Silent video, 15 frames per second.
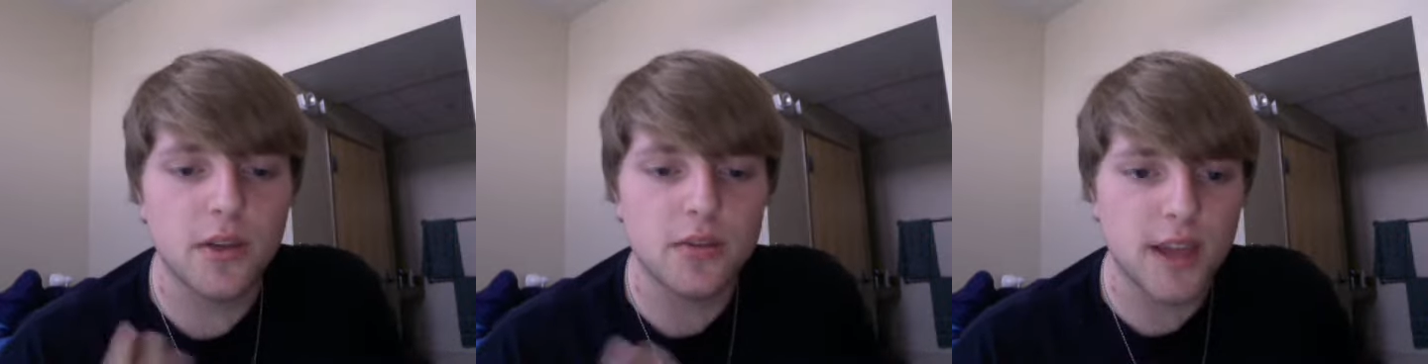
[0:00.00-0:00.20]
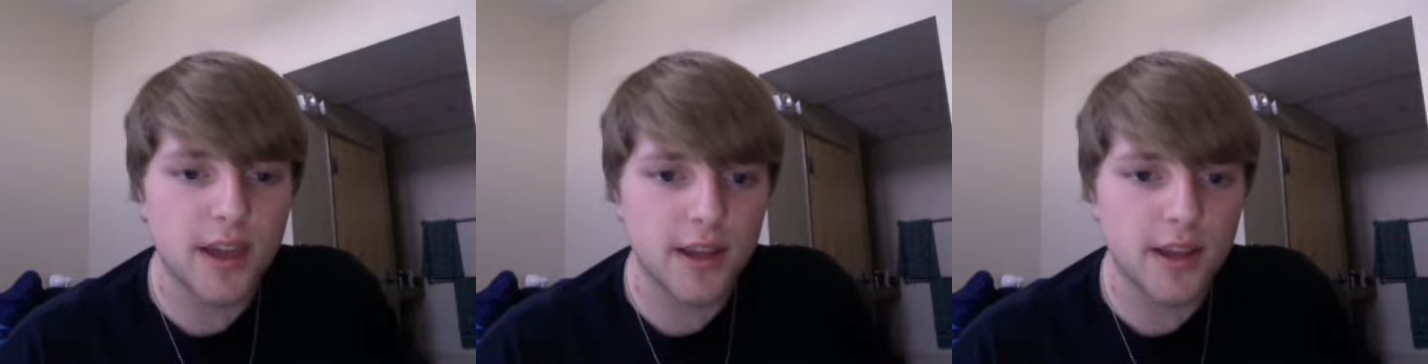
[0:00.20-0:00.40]

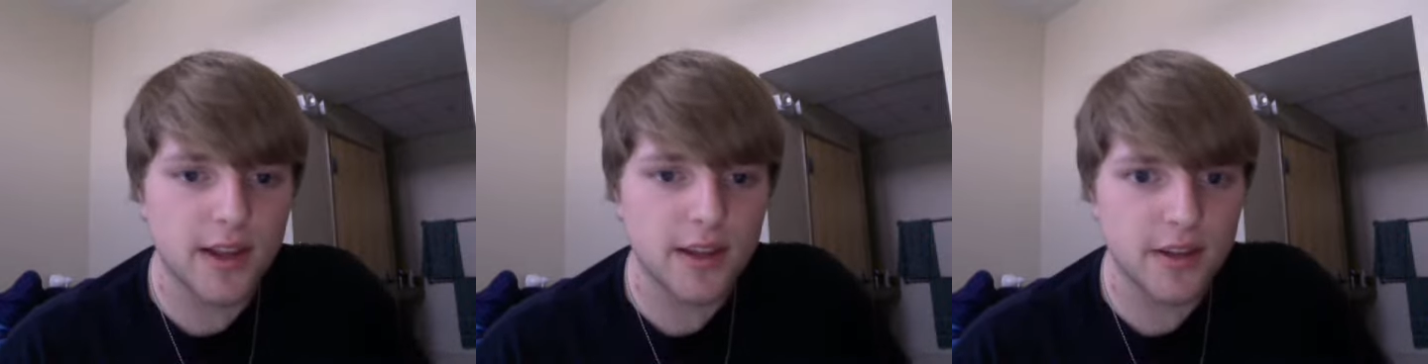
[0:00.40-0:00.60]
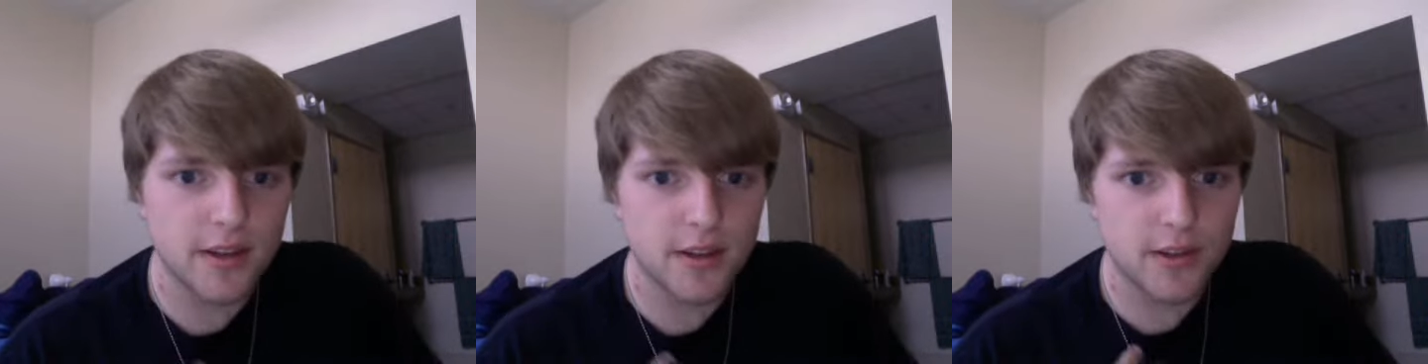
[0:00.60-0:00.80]

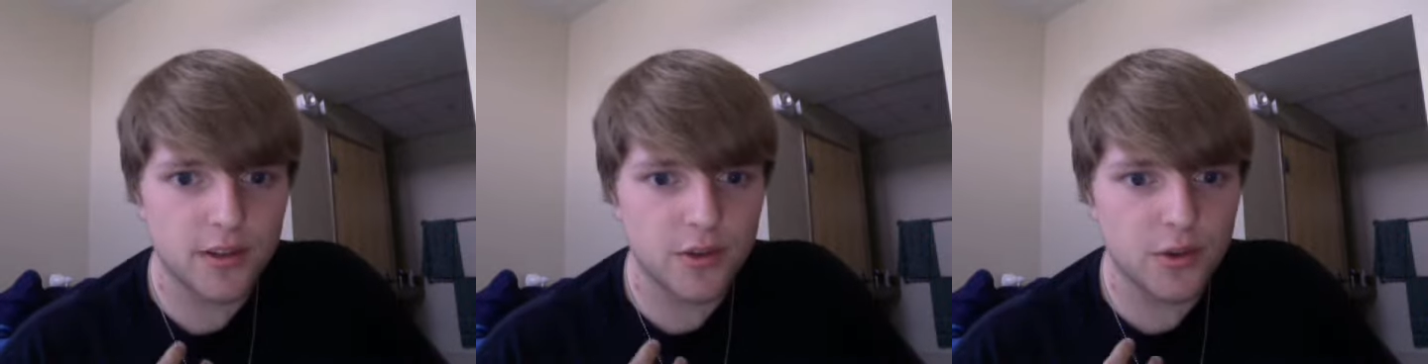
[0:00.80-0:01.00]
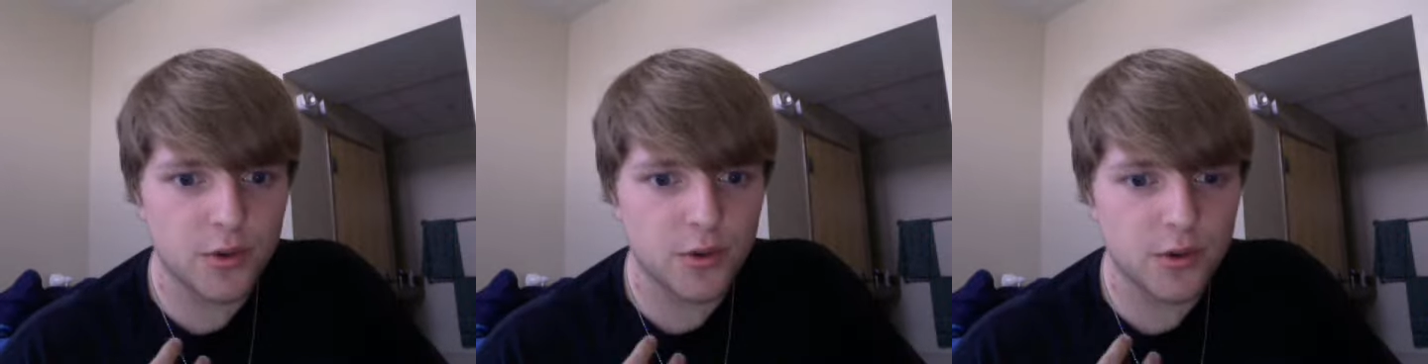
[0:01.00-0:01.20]
die,
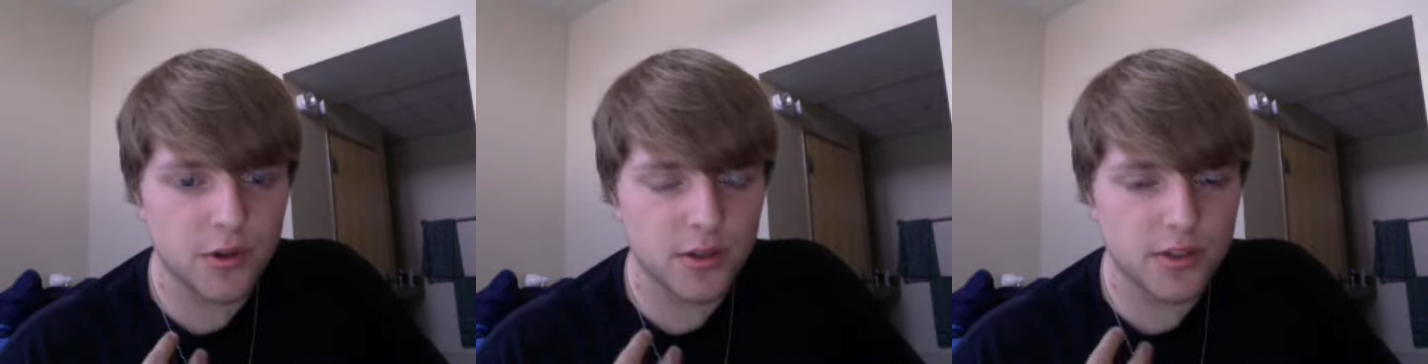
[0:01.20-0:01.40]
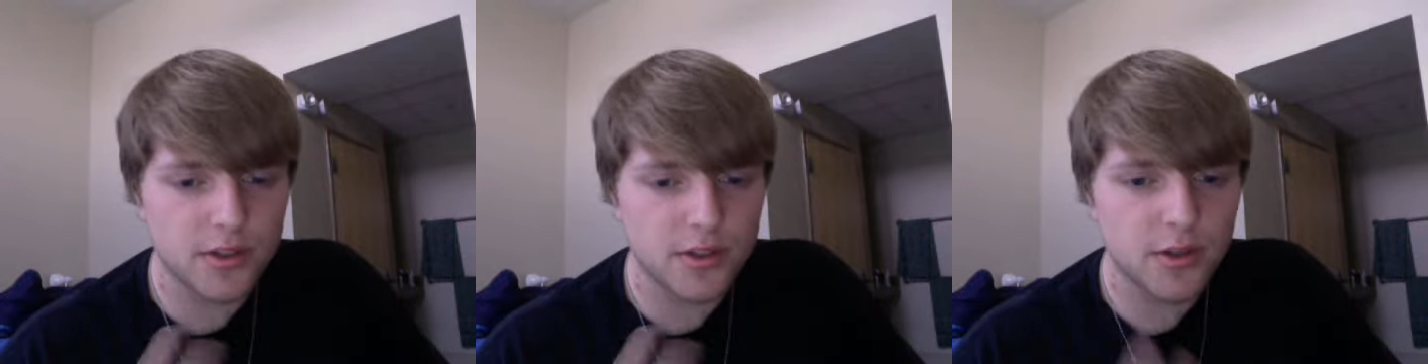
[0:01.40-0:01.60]

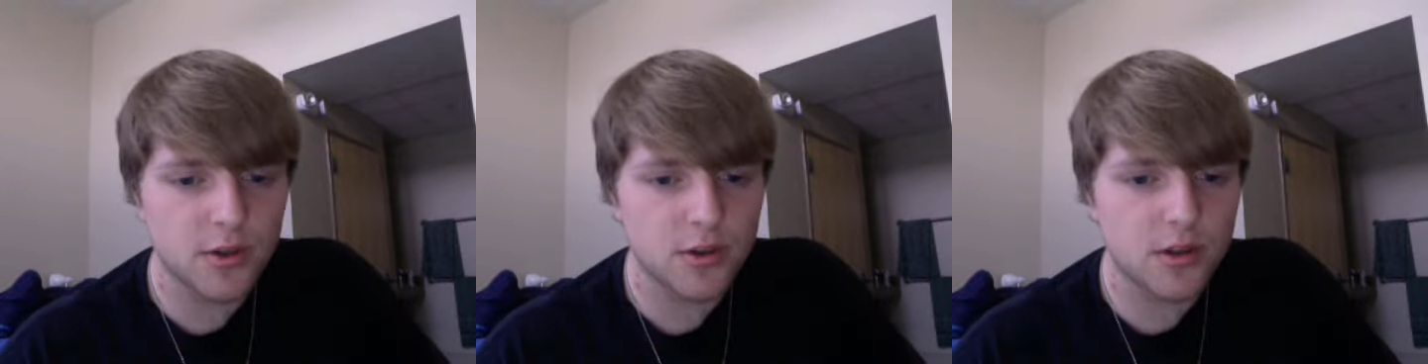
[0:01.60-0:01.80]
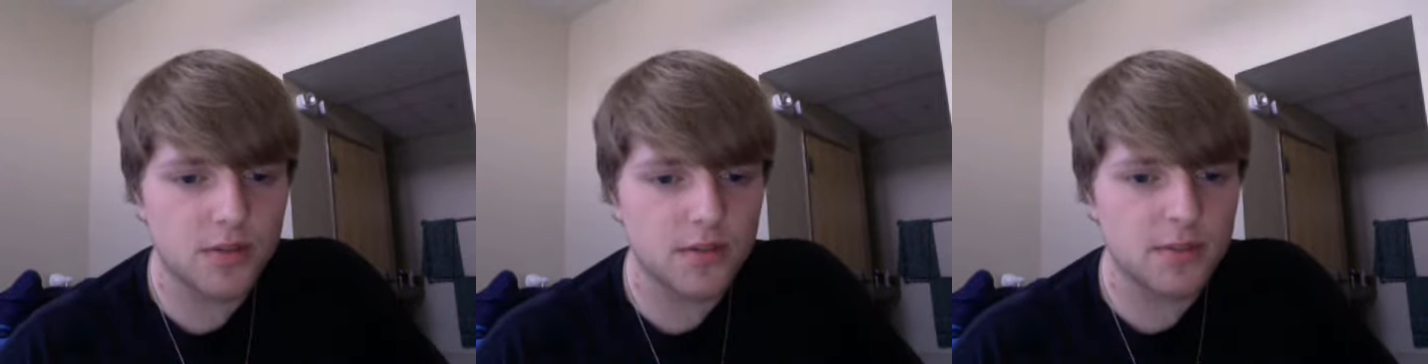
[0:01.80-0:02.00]
your soul
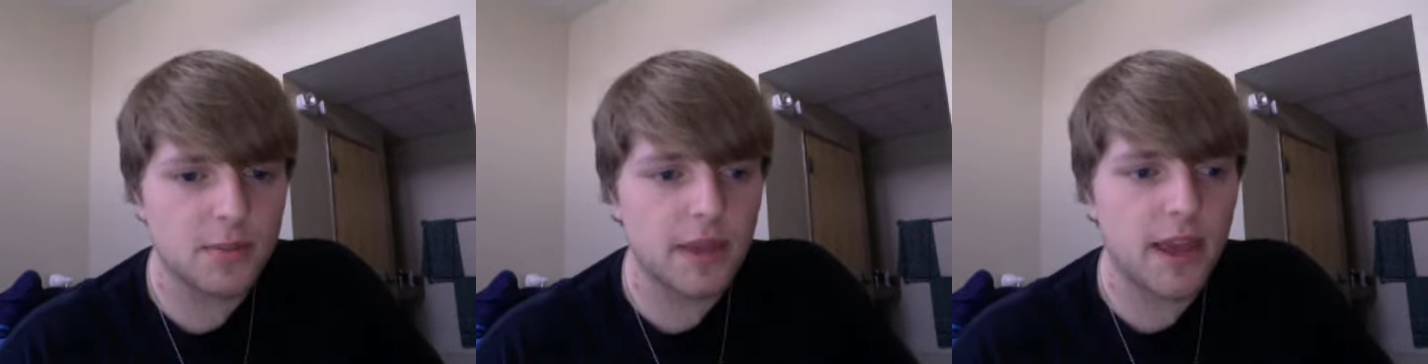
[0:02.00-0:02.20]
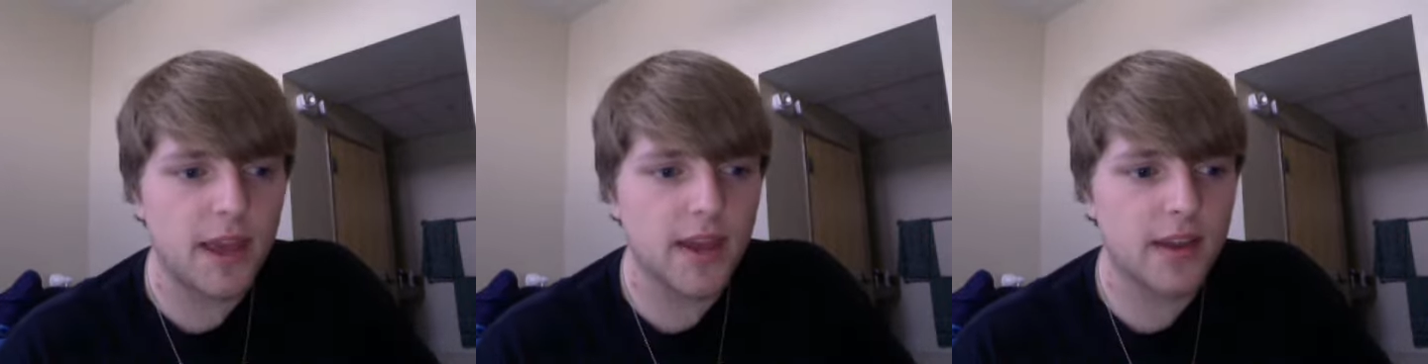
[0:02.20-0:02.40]
comes
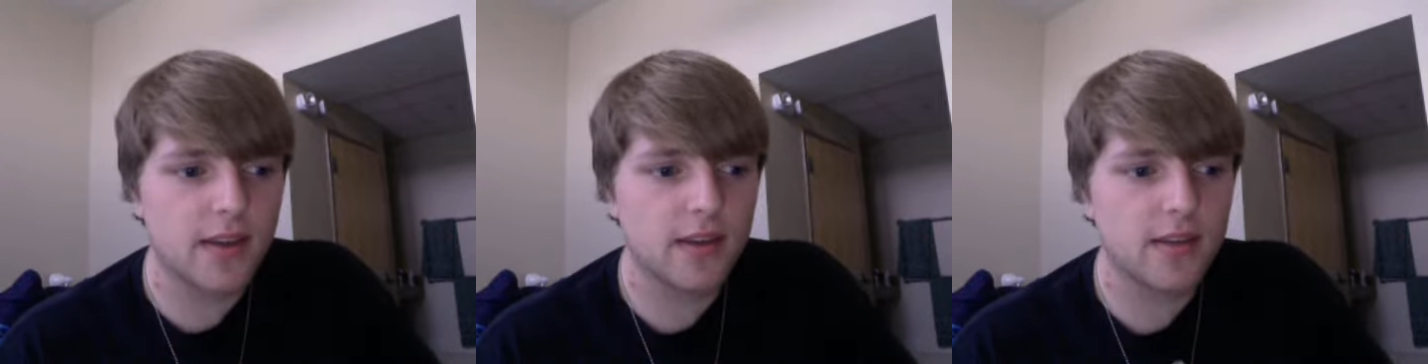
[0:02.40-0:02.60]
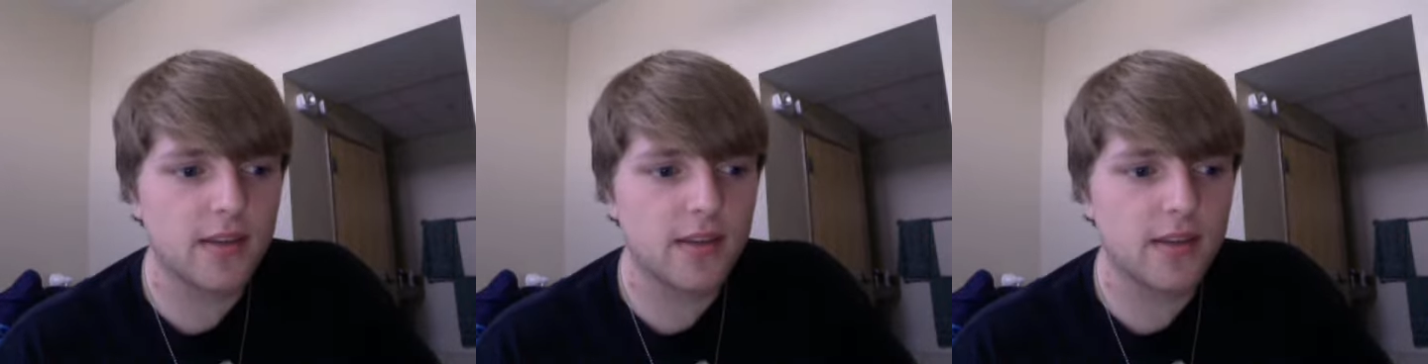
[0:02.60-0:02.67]
back,